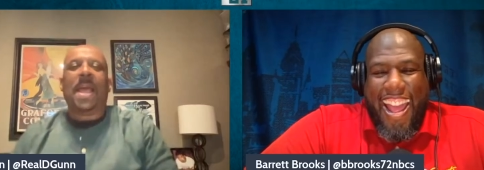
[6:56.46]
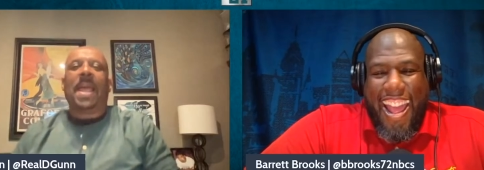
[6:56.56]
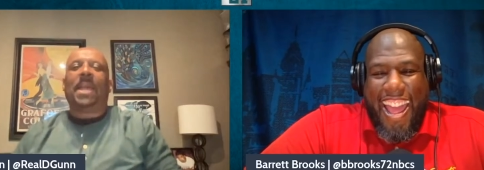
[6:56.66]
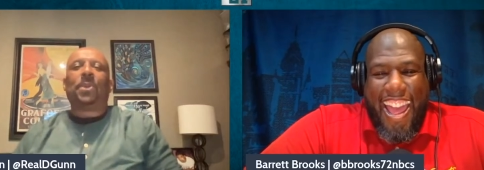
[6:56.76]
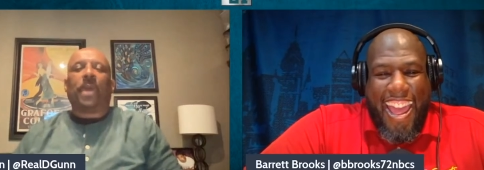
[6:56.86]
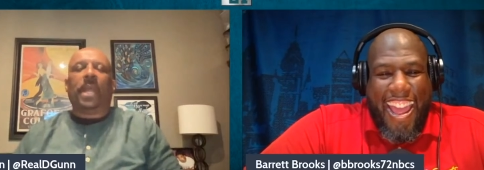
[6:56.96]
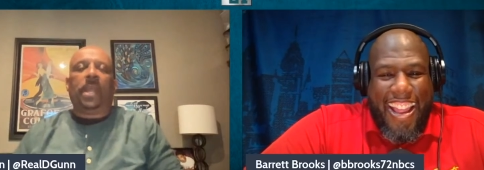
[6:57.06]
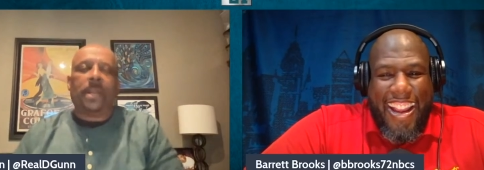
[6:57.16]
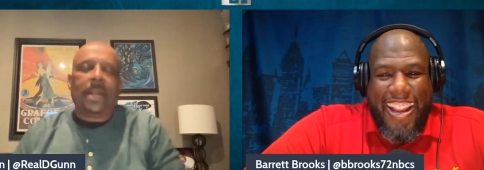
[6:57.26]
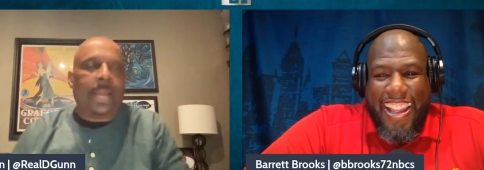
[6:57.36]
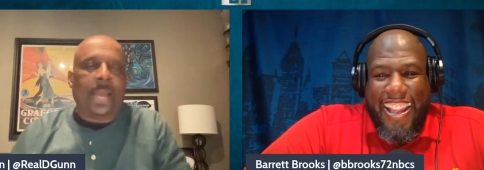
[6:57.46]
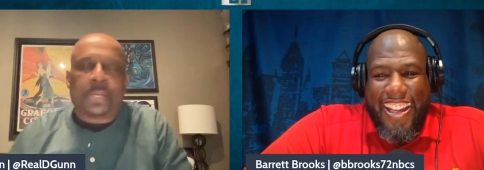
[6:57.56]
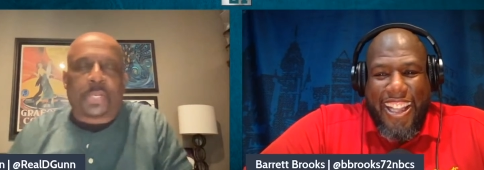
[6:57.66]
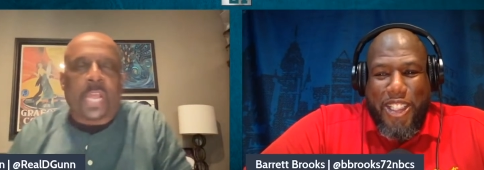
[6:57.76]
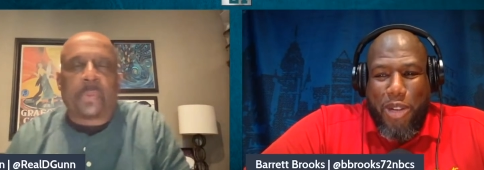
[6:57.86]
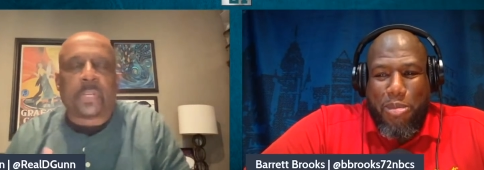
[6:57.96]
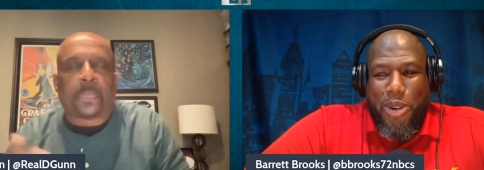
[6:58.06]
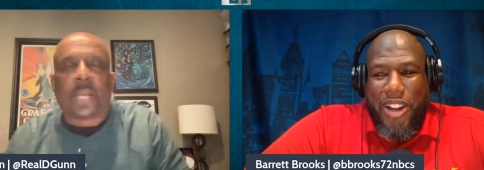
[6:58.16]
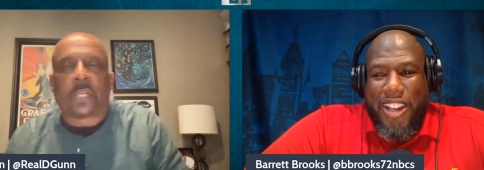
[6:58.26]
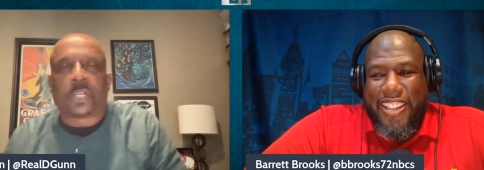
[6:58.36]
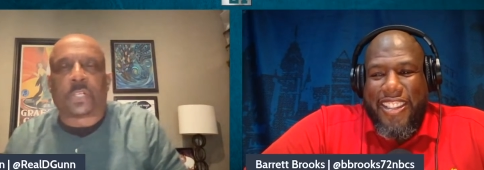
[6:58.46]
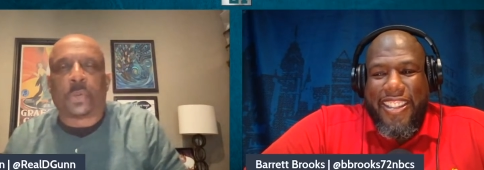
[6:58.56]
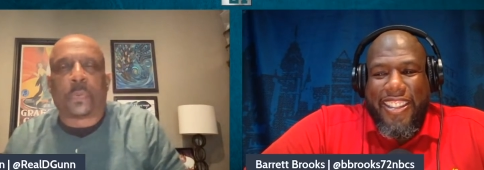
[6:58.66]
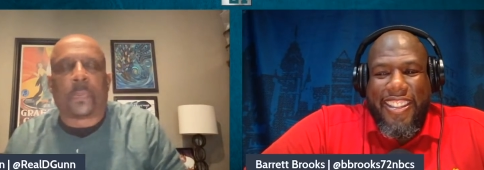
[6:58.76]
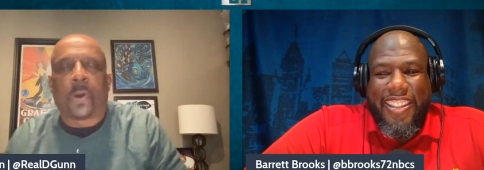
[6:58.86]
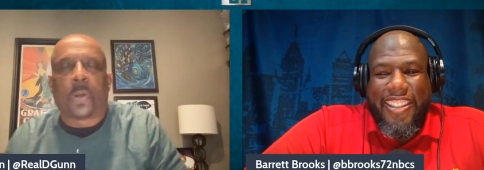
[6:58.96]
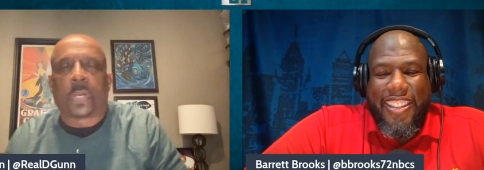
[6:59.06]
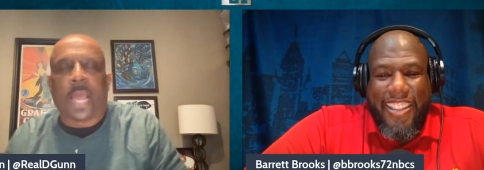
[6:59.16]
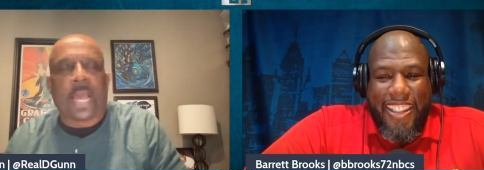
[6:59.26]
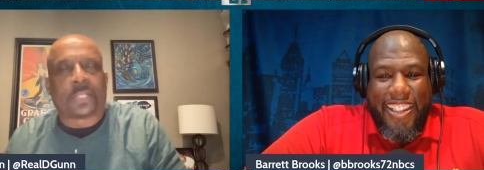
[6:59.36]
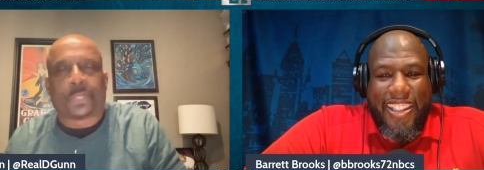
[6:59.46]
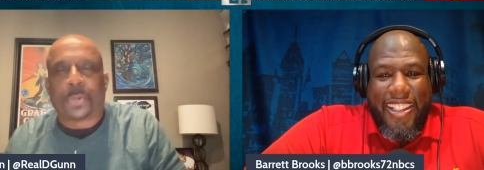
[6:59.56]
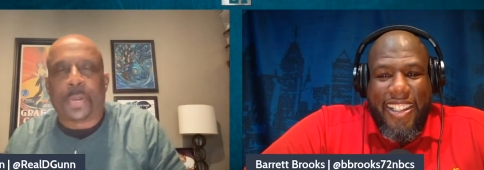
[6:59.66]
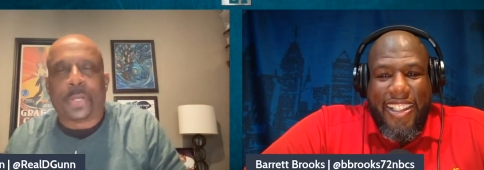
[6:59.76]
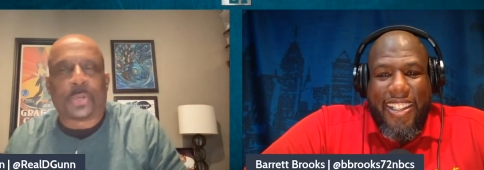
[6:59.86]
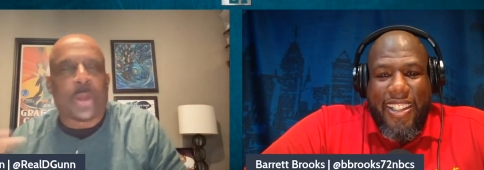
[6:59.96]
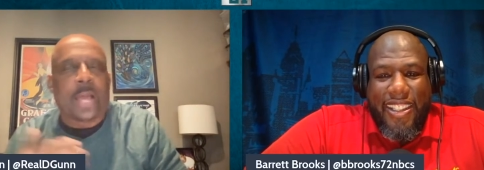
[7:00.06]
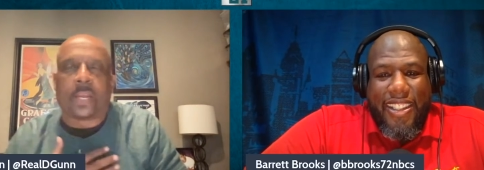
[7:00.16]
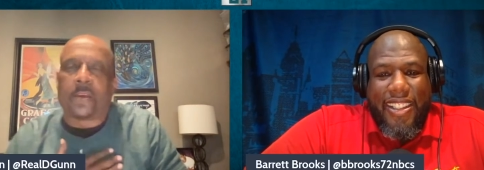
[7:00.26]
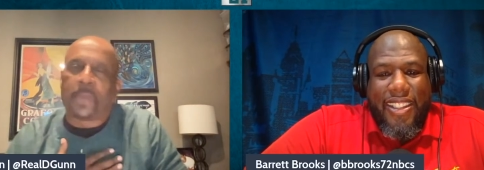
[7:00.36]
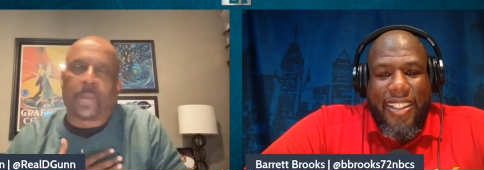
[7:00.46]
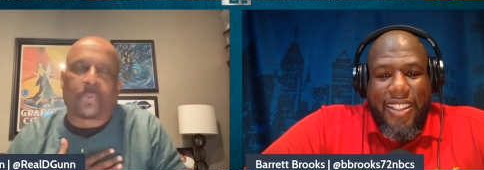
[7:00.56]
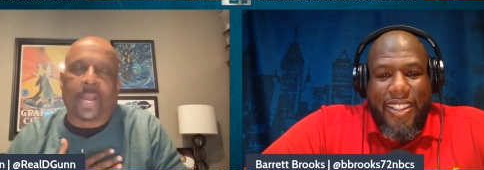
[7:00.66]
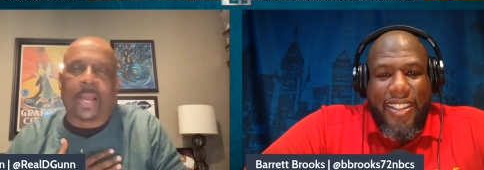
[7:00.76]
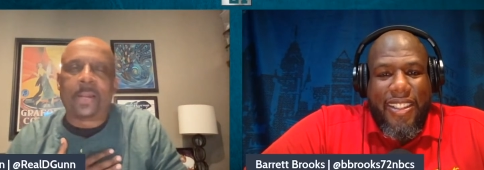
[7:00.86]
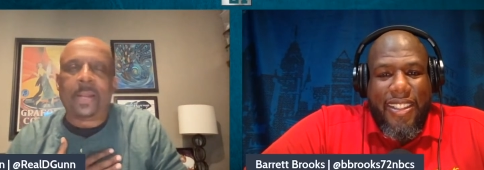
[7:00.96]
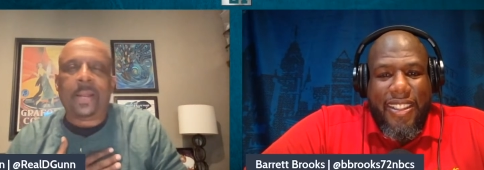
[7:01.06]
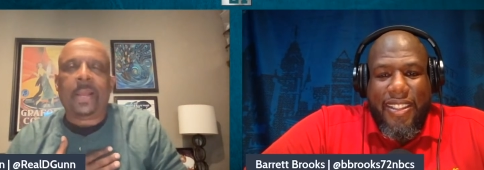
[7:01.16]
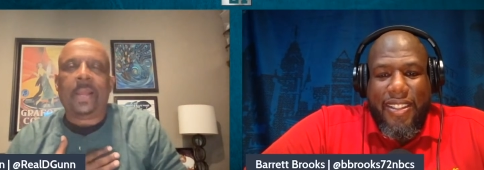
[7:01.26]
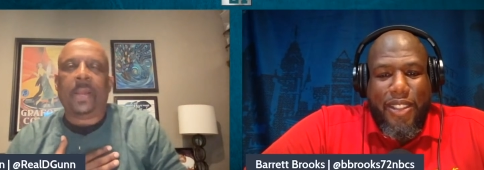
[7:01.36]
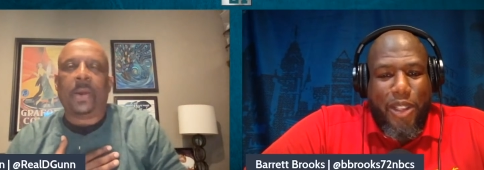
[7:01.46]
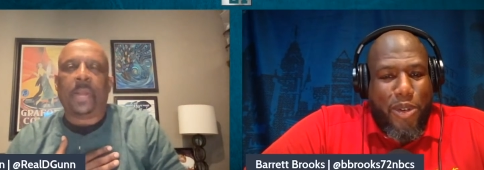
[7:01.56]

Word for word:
Speaker 1: Andy Reid. That's your boy. The Super Bowl the last two years. You know, I love Big Red. No you know,